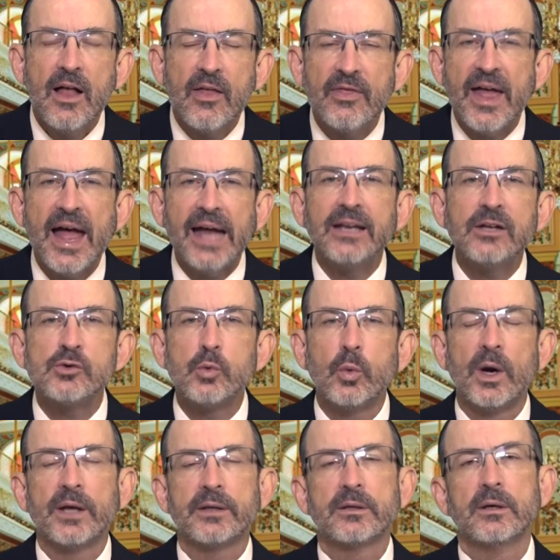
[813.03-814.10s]
That is
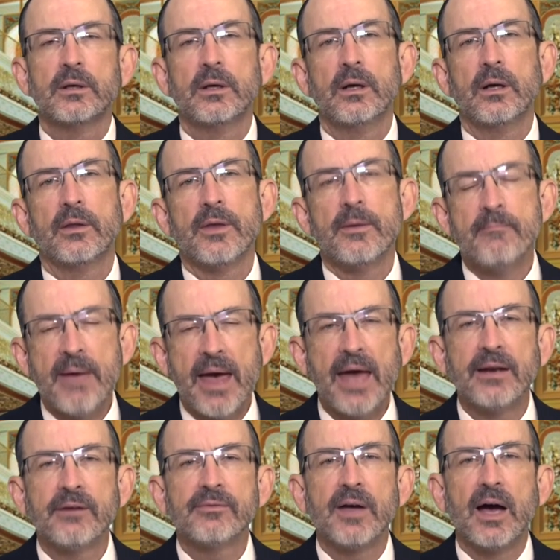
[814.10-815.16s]
what the
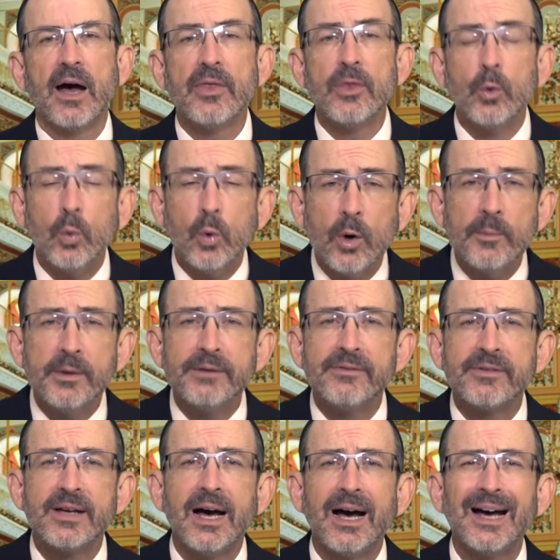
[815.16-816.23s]
man of God, the woman
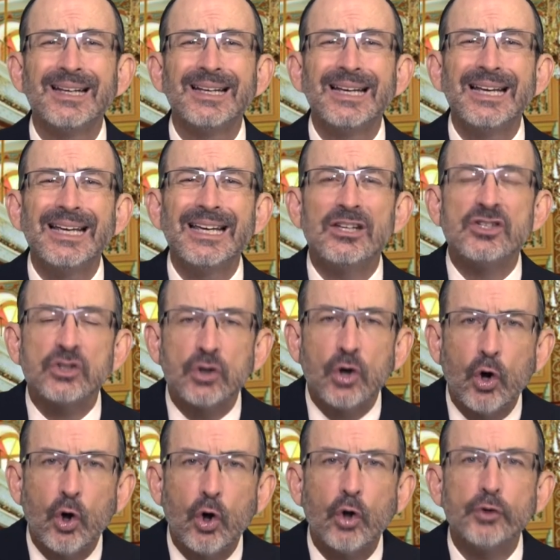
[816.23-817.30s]
of God is
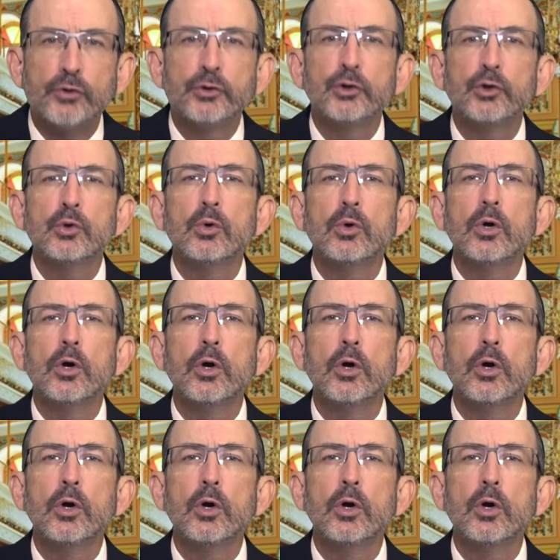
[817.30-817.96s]
called to